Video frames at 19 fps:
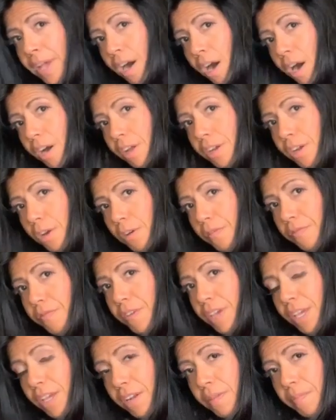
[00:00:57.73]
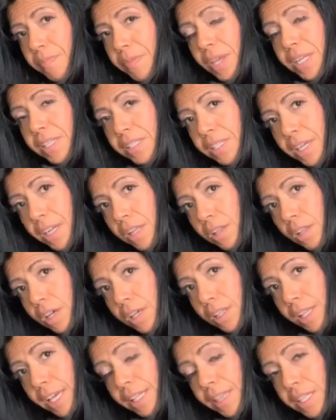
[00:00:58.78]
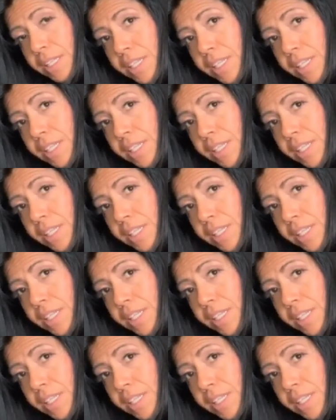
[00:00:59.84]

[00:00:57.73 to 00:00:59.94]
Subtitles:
On your feet, it's going to look like the